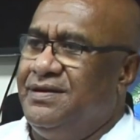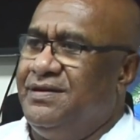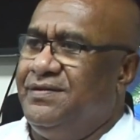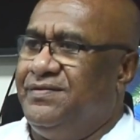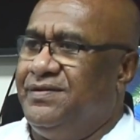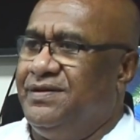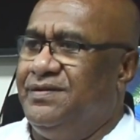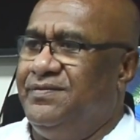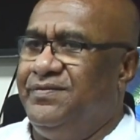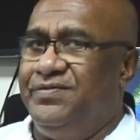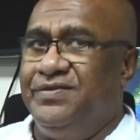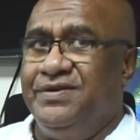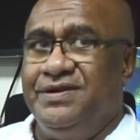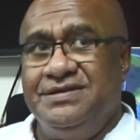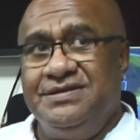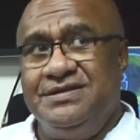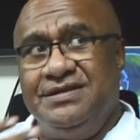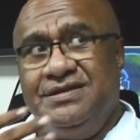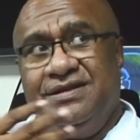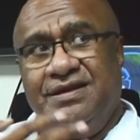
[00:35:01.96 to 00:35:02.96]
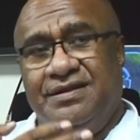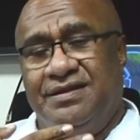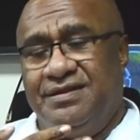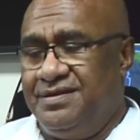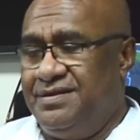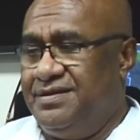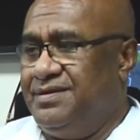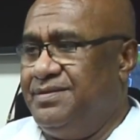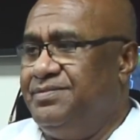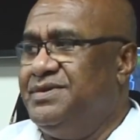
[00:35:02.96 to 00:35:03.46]
Film Fiji, and
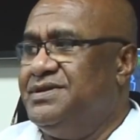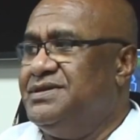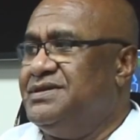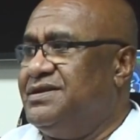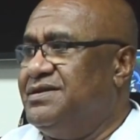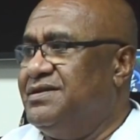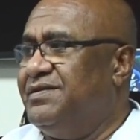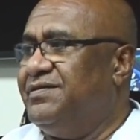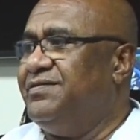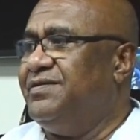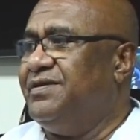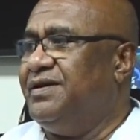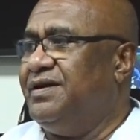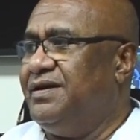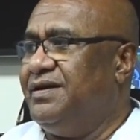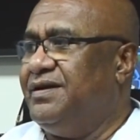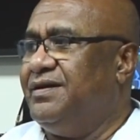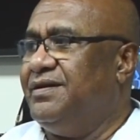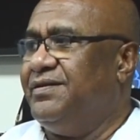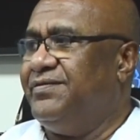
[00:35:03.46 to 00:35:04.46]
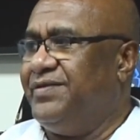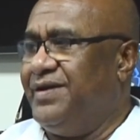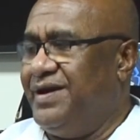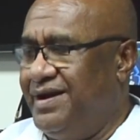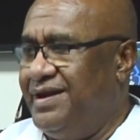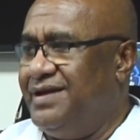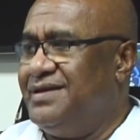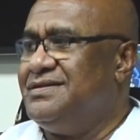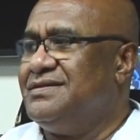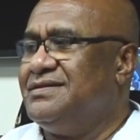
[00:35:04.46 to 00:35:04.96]
the Ministry of
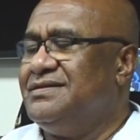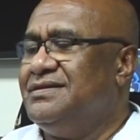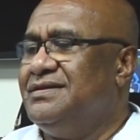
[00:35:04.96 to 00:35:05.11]
Finance,